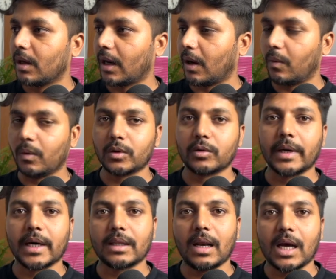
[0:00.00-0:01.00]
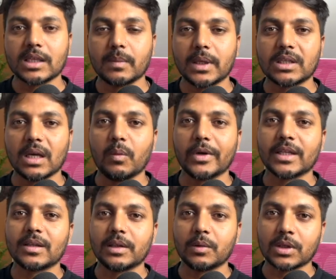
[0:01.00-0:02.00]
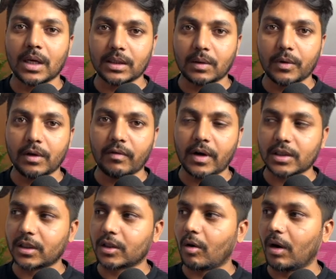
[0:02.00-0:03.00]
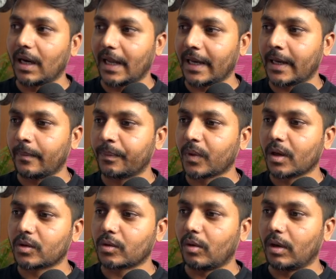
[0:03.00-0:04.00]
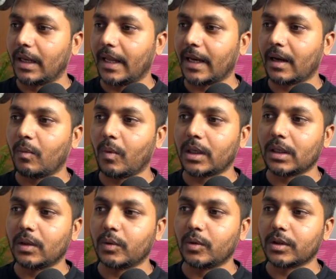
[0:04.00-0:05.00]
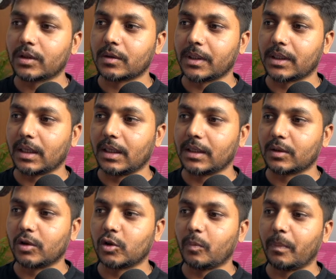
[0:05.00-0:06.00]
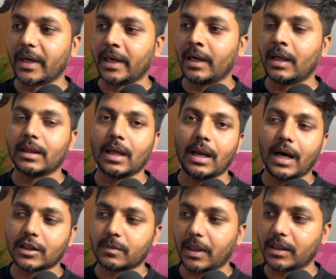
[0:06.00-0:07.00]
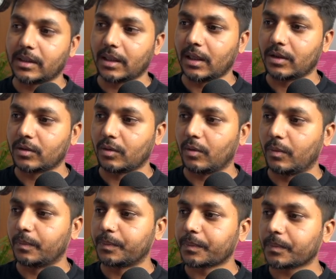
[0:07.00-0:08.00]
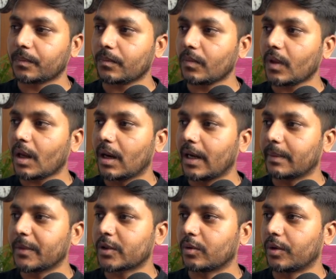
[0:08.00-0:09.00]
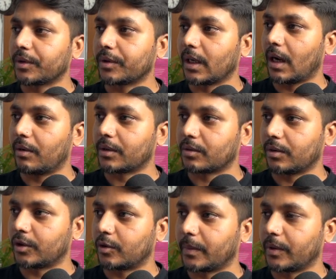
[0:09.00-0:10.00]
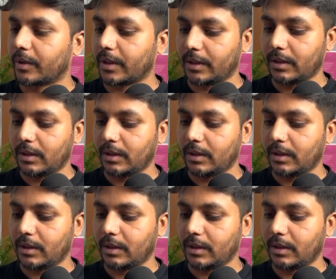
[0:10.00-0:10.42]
Now to get the last month sale, we can use another window function called leg. So leg, what it'll do is basically is going to print the last month sale. So let me show you here how it's going to be. Okay,